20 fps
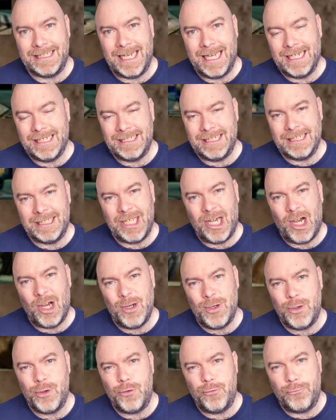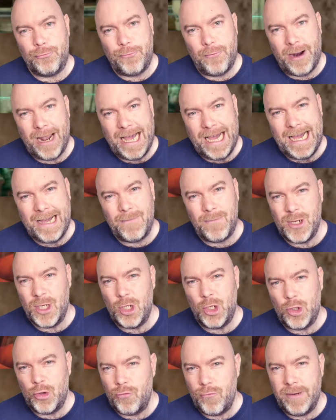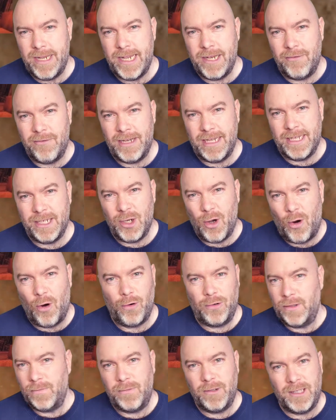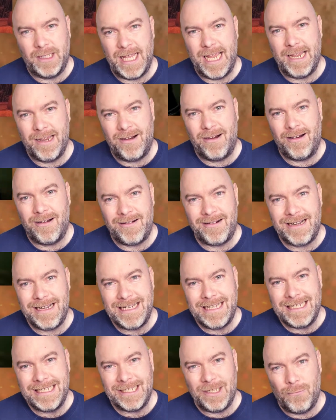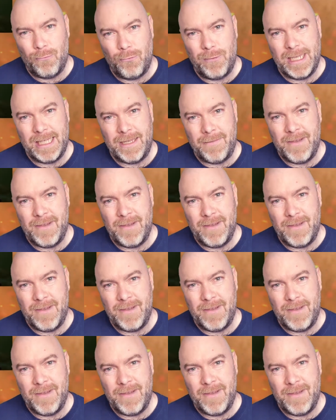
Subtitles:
and just how drab and dreary and horrible they are that really